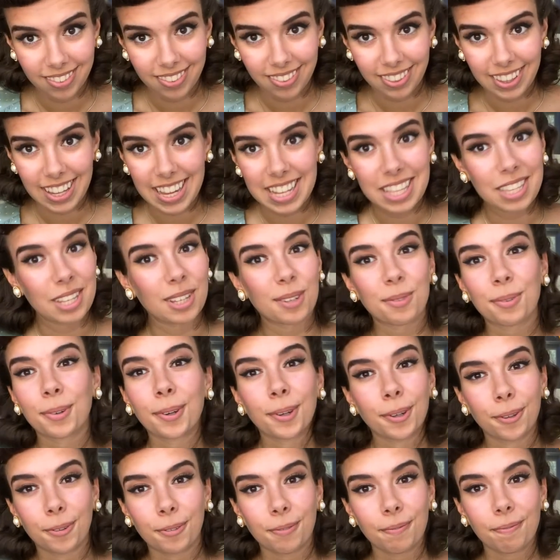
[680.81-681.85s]
It's
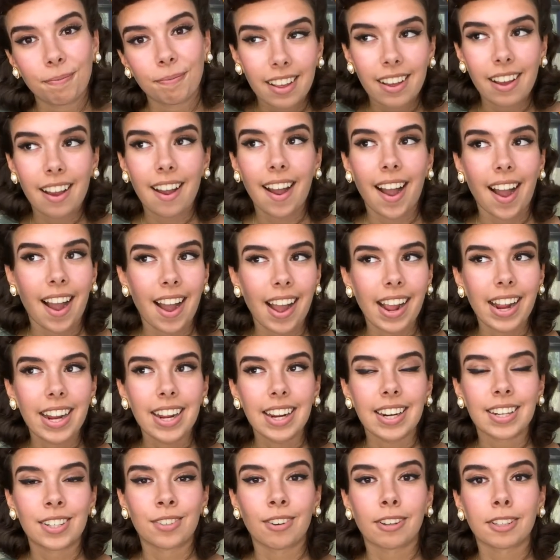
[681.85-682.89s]
true. I
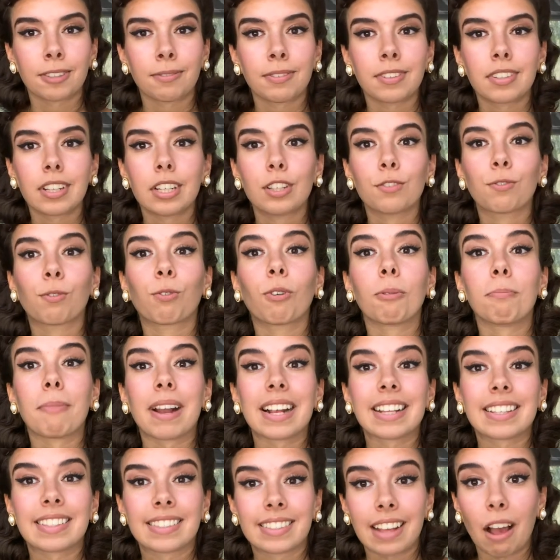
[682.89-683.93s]
dress vintage for
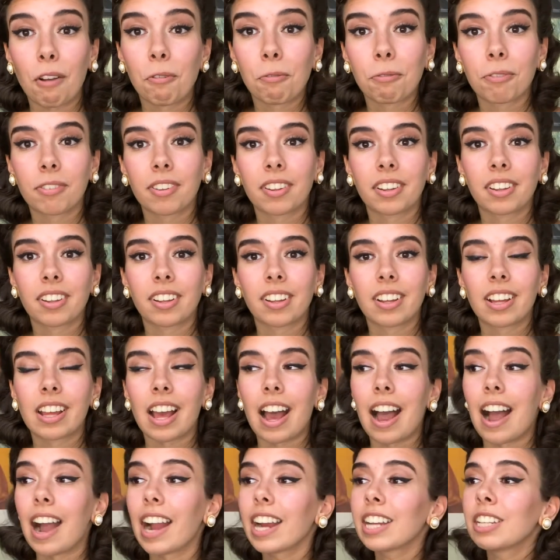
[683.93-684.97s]
myself.
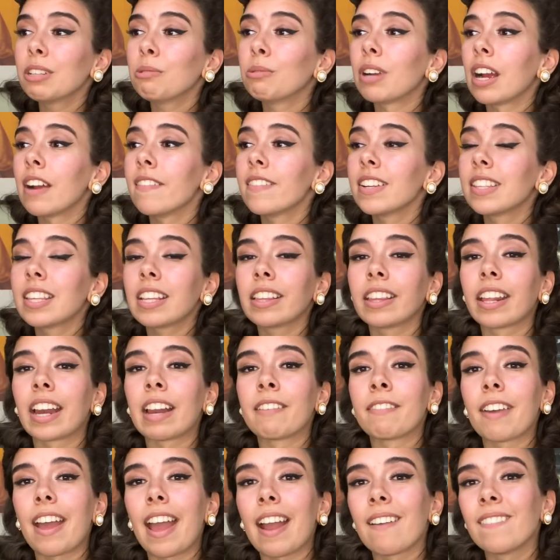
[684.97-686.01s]
I do everything that
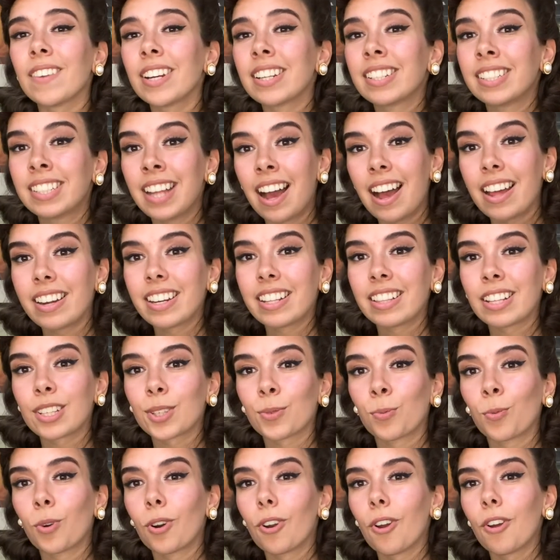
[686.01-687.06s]
I've ever done in this
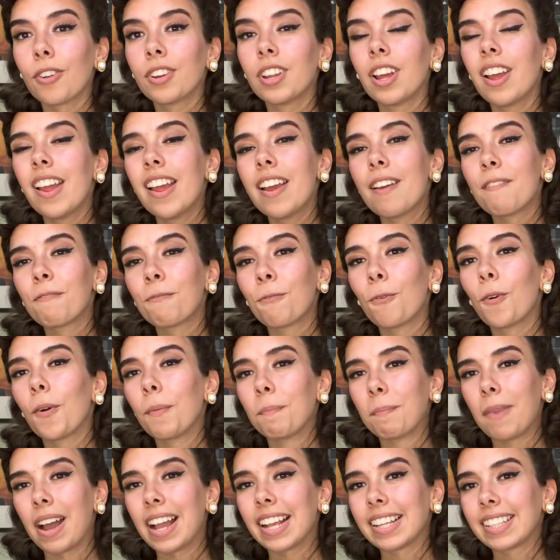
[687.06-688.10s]
world for
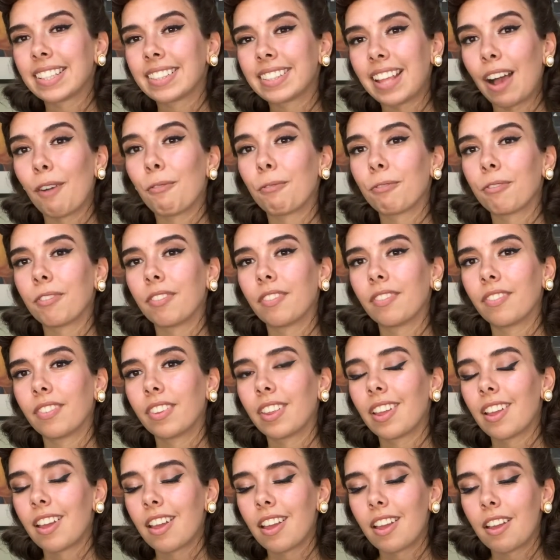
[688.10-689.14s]
myself.
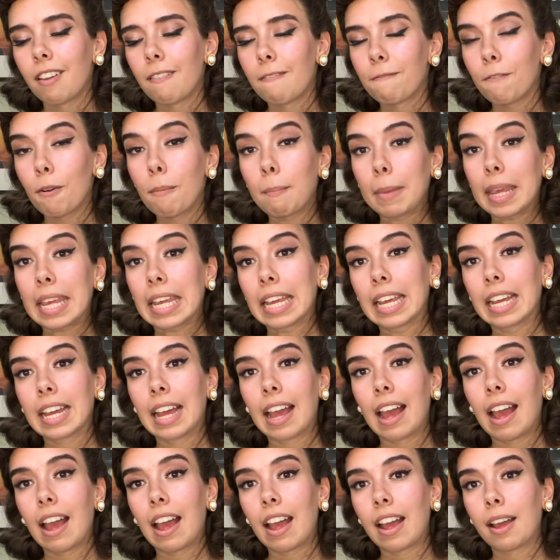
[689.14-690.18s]
For me.
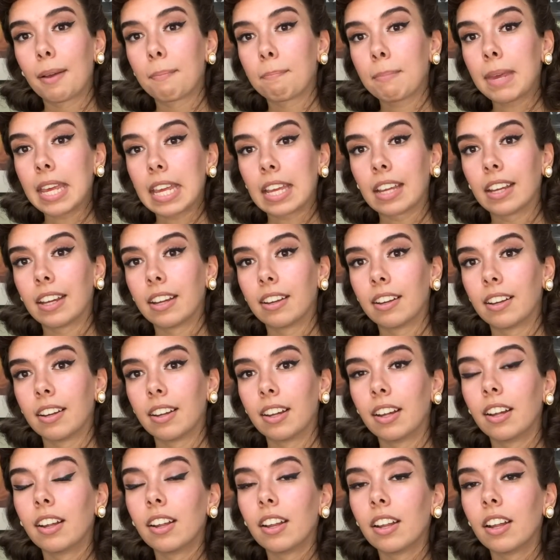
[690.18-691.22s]
Me.
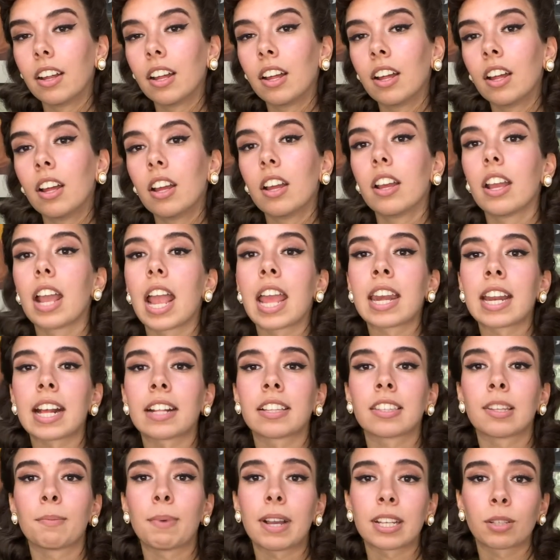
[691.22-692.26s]
And that's
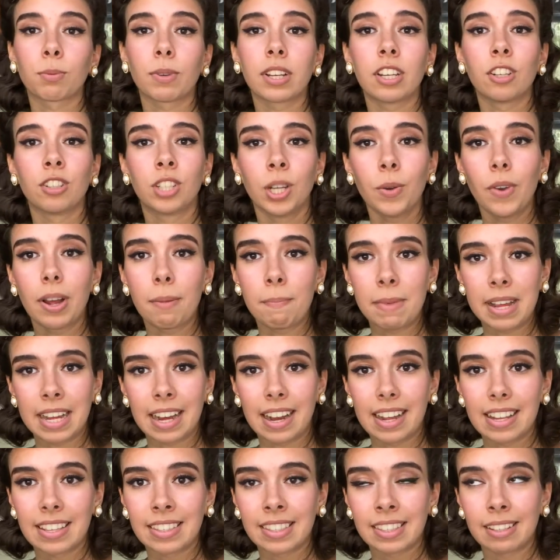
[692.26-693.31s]
the best way to do it,
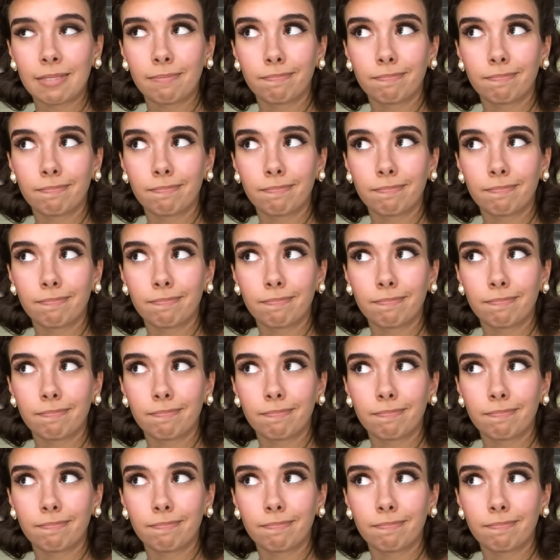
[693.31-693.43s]
because